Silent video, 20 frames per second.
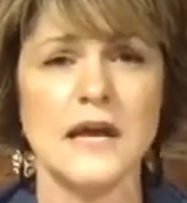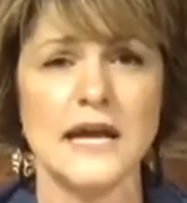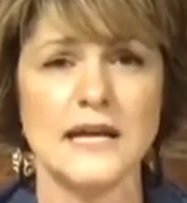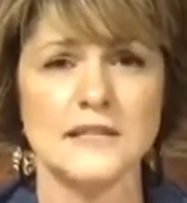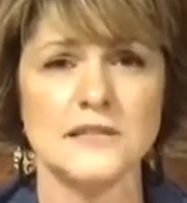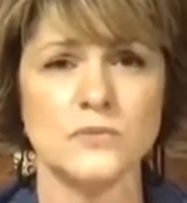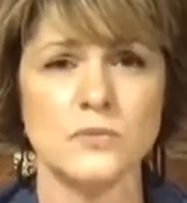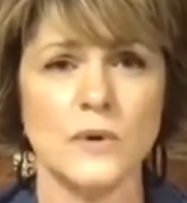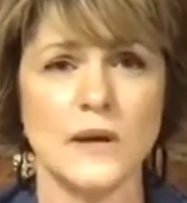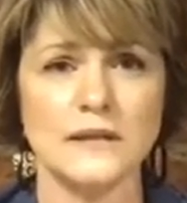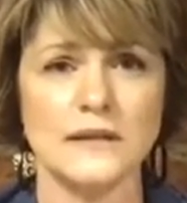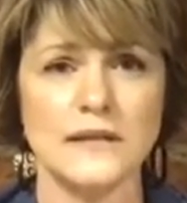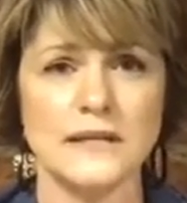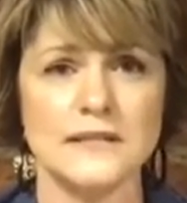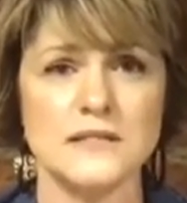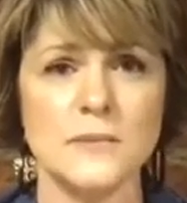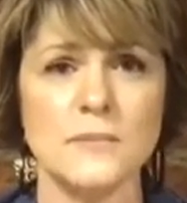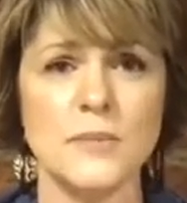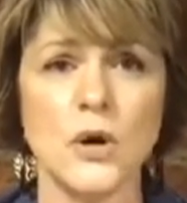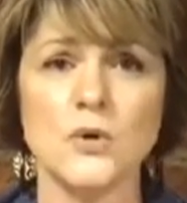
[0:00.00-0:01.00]
as well
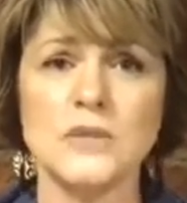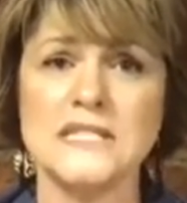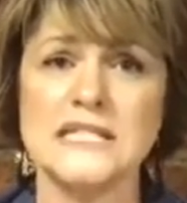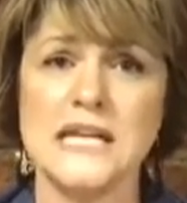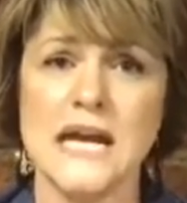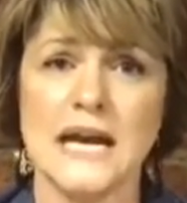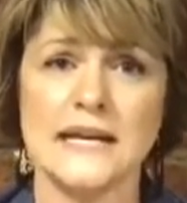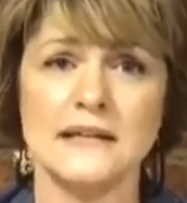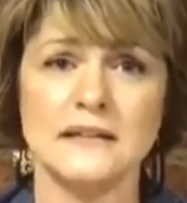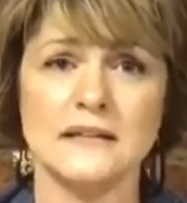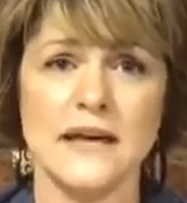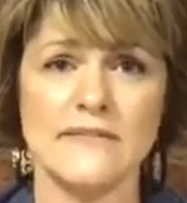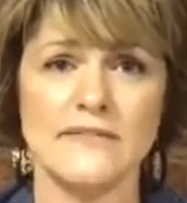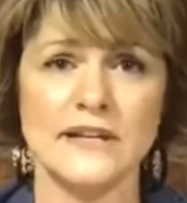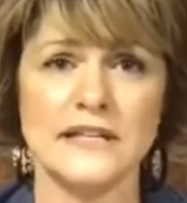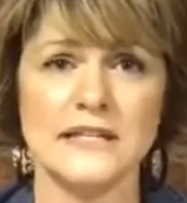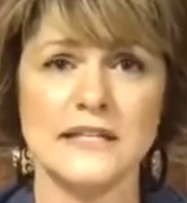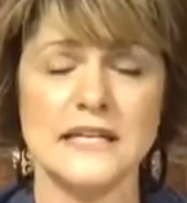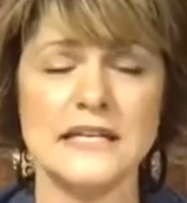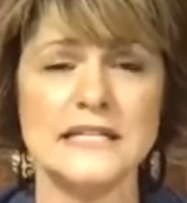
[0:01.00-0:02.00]
as post
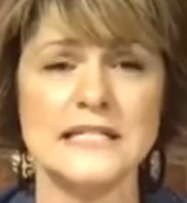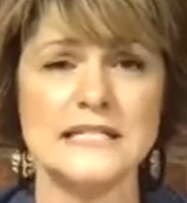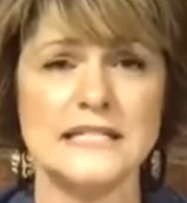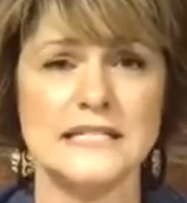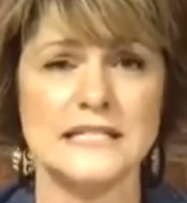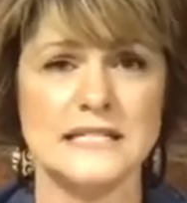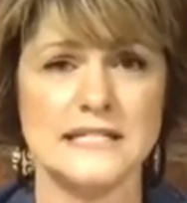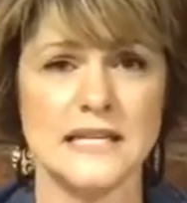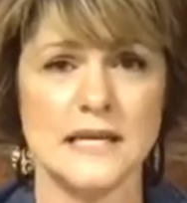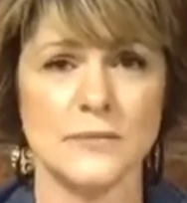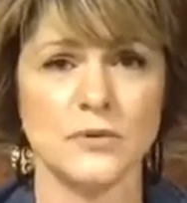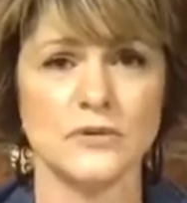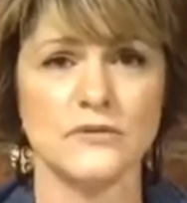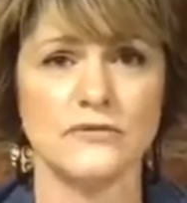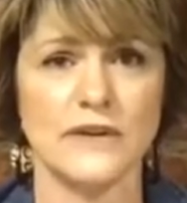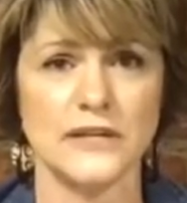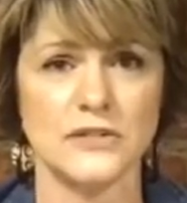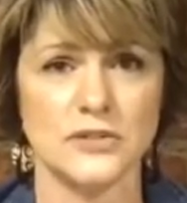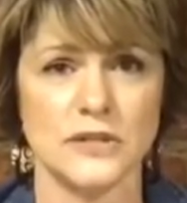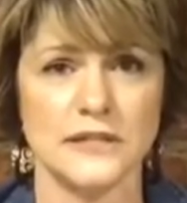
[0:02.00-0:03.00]
9-11 disabled
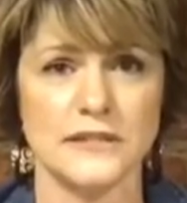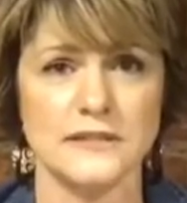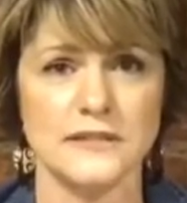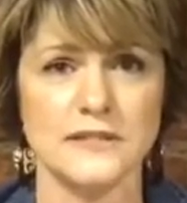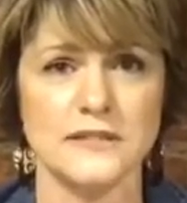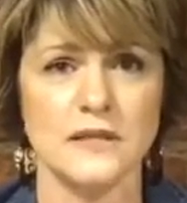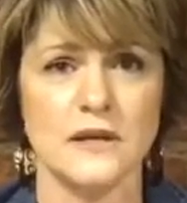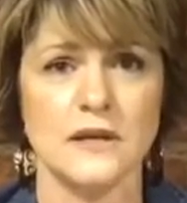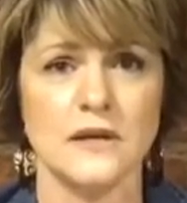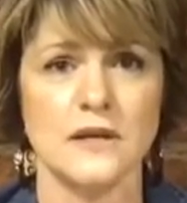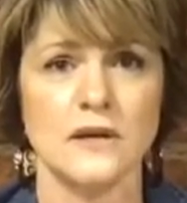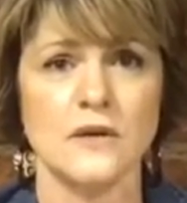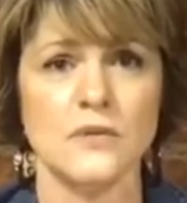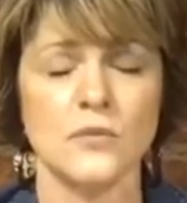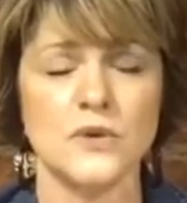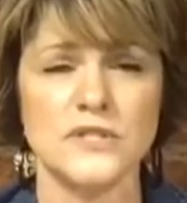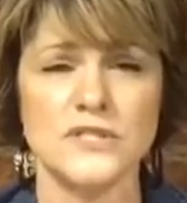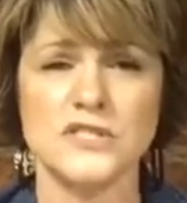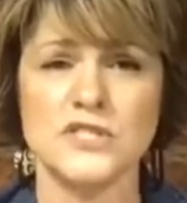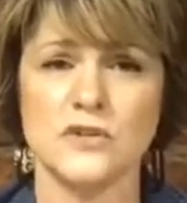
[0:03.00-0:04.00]
veterans
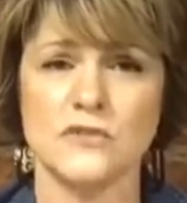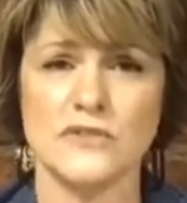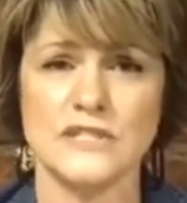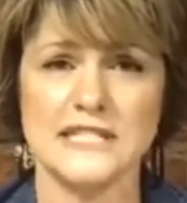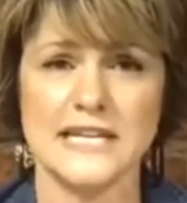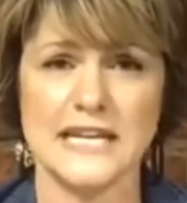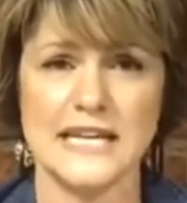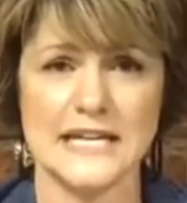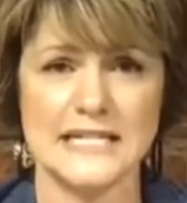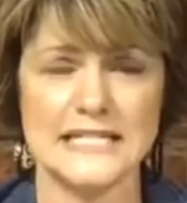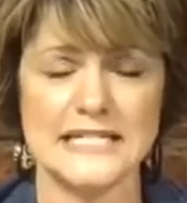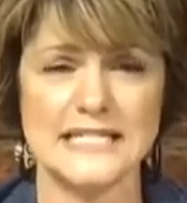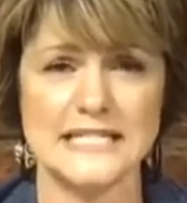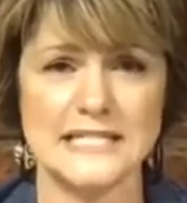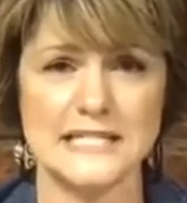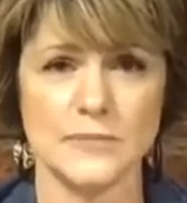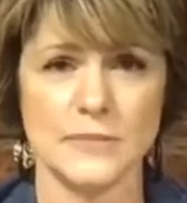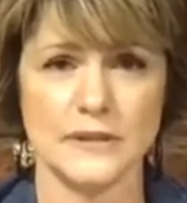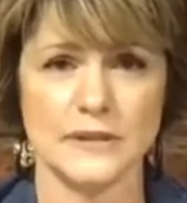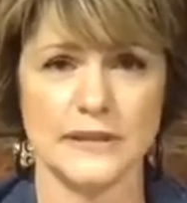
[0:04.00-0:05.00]
with a service-connected
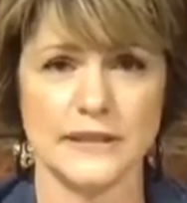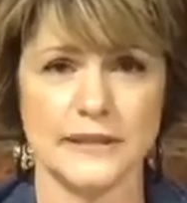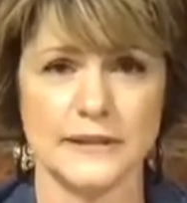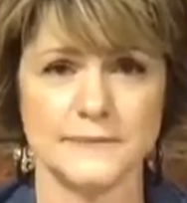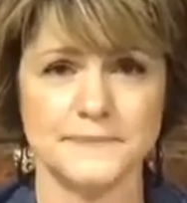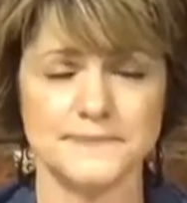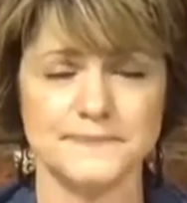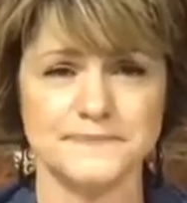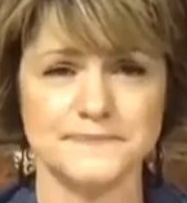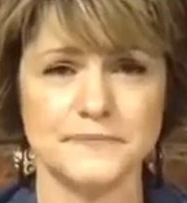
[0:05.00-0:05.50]
disability.